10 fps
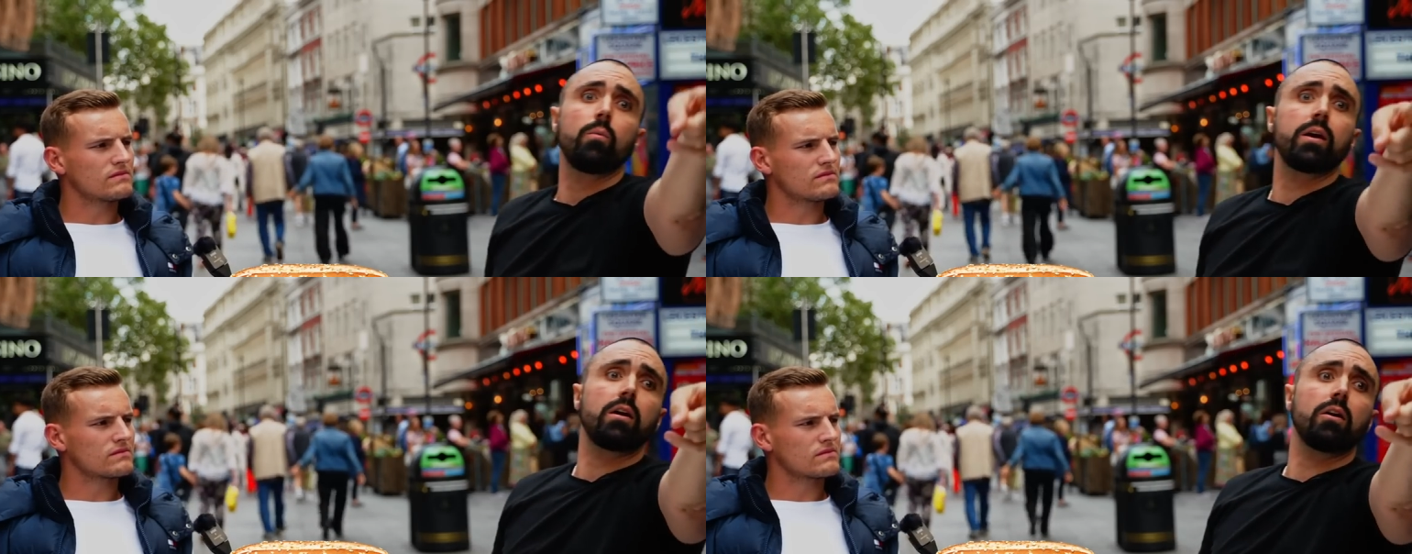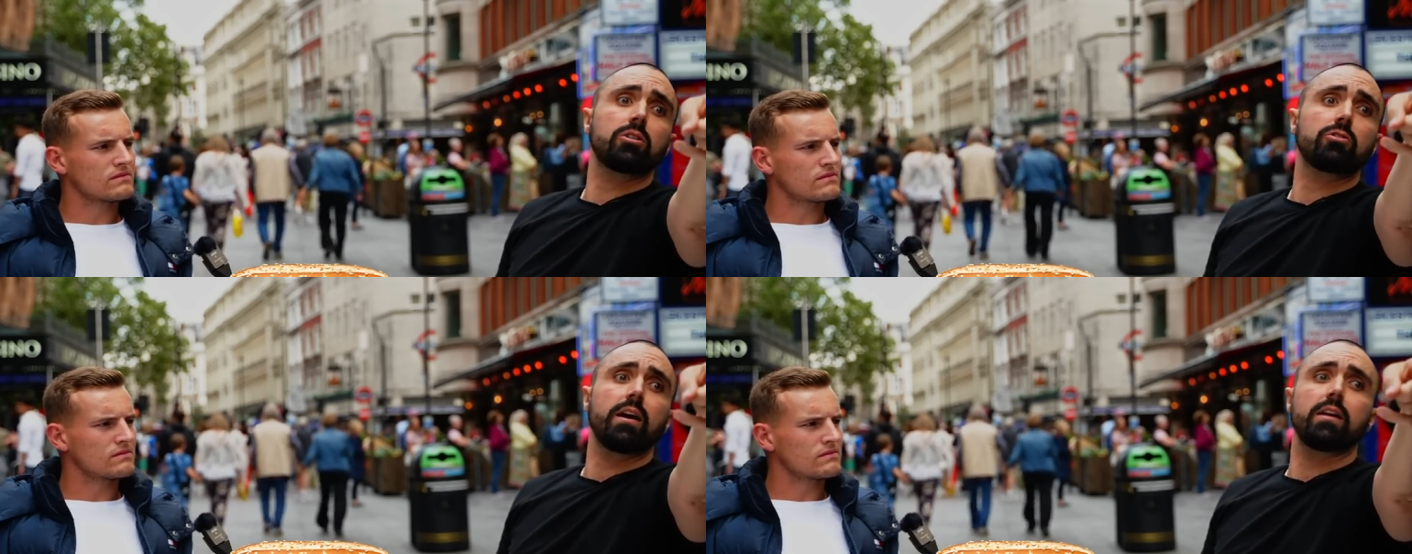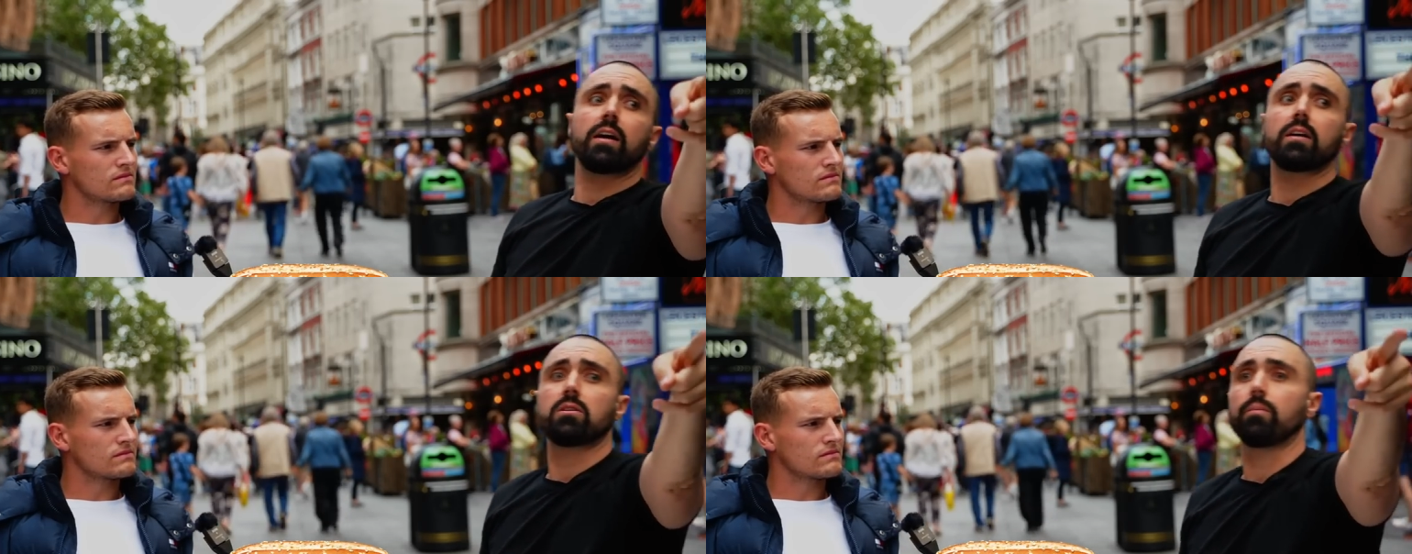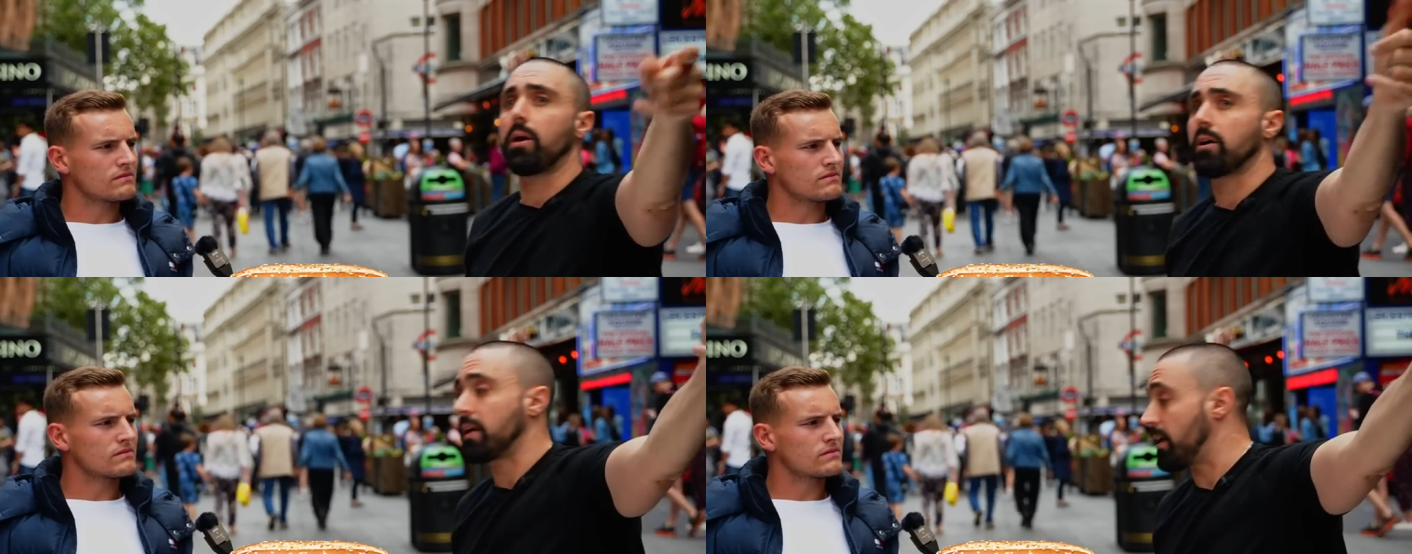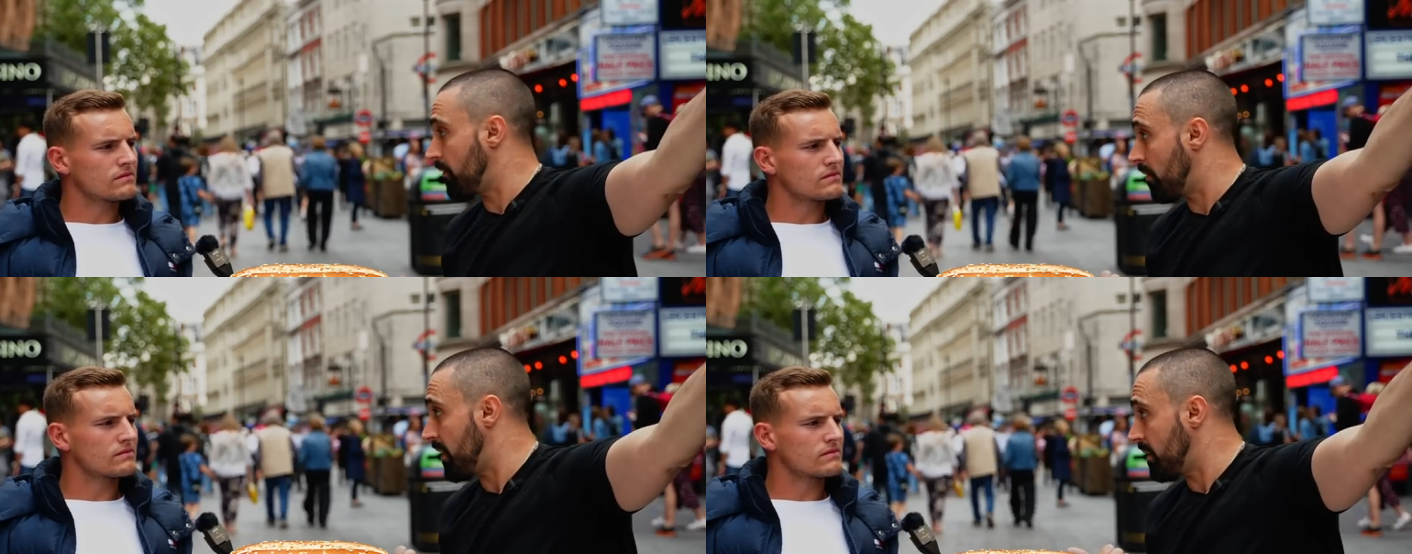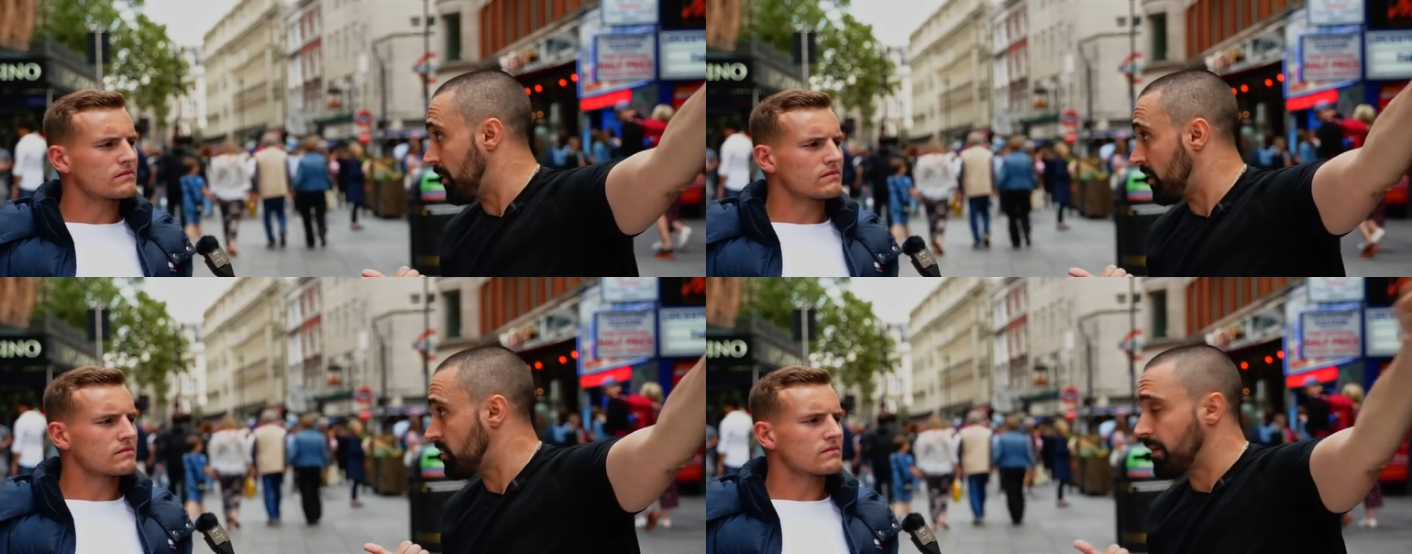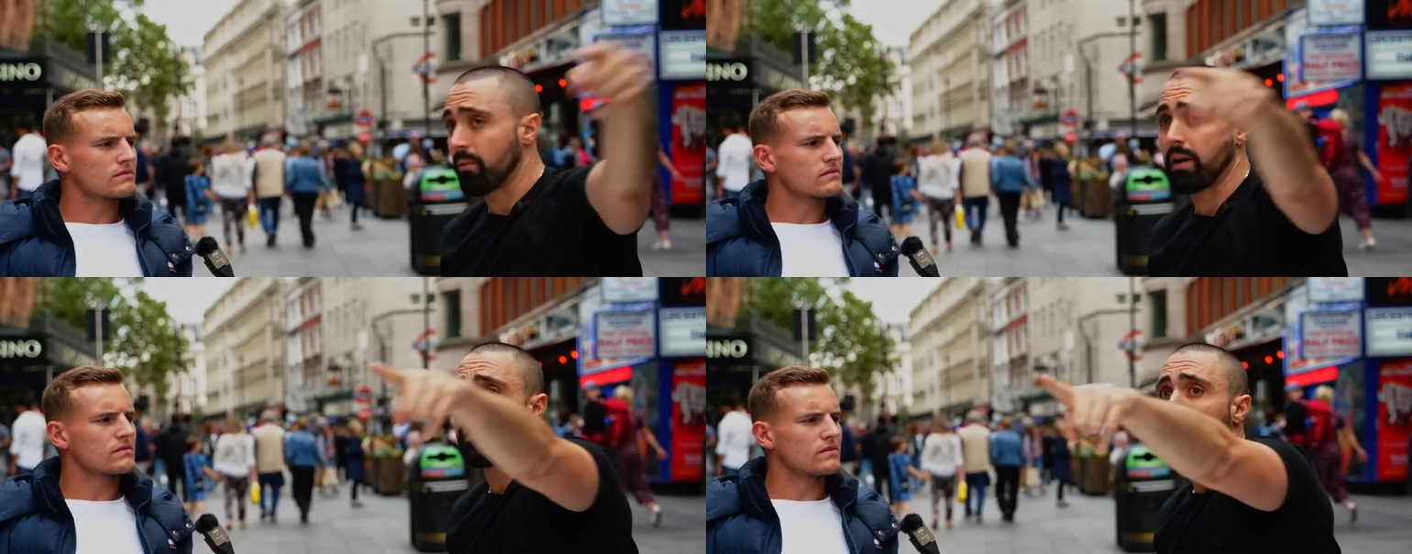Speaker 1: We can go straight there. To, Burger King have got vegan burgers, by the way.